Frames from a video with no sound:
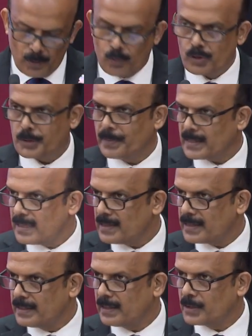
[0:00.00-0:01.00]
whose
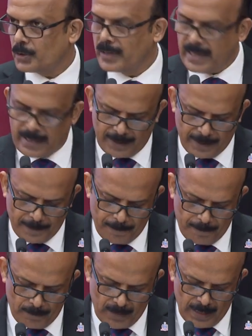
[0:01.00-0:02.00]
presence here today
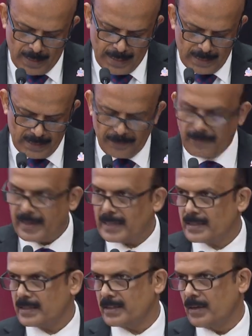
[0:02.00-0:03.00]
in the
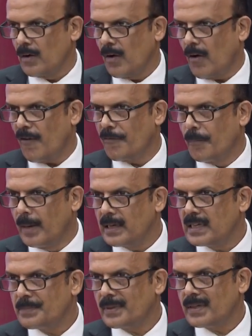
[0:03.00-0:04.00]
face of
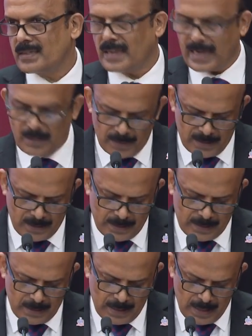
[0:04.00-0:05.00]
multiple
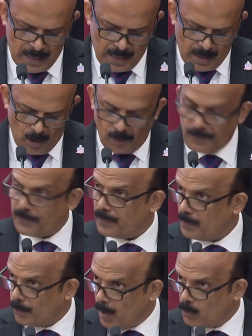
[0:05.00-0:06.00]
assignments of
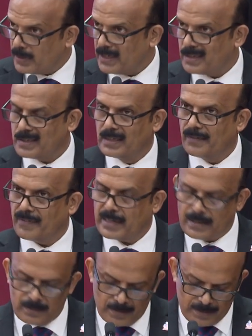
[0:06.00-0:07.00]
mounting
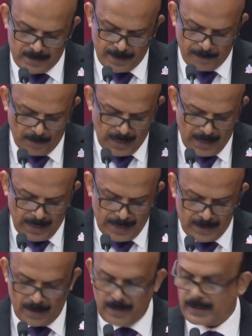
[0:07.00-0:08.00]
significance
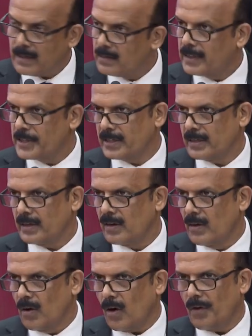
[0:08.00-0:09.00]
is a recognition
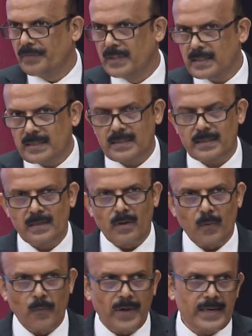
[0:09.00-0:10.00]
of this
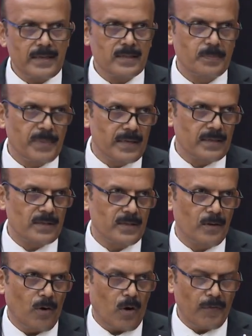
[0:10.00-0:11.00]
very spirit
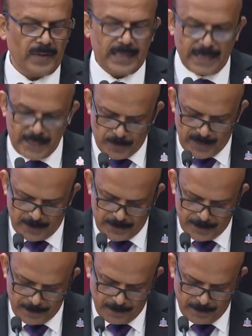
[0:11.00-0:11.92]
of engagement.